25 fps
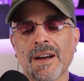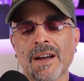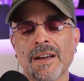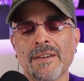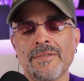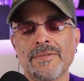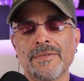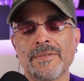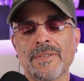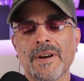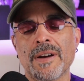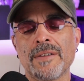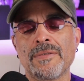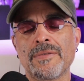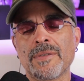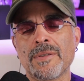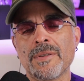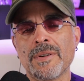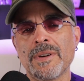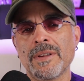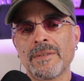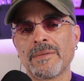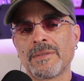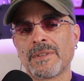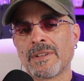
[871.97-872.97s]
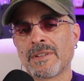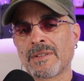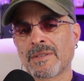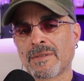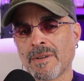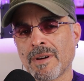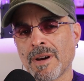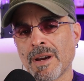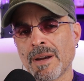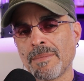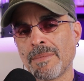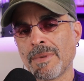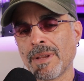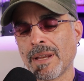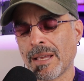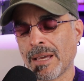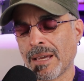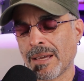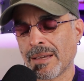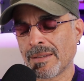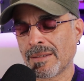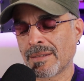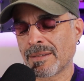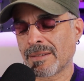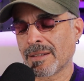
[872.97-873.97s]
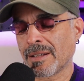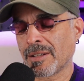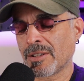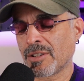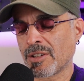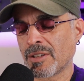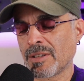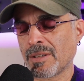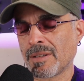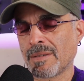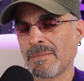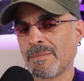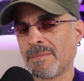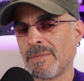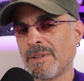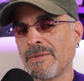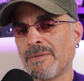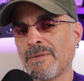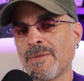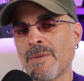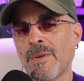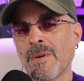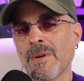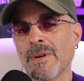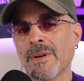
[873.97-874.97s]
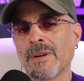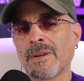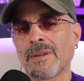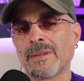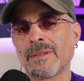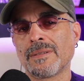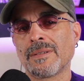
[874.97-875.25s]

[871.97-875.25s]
I've heard it described as such before,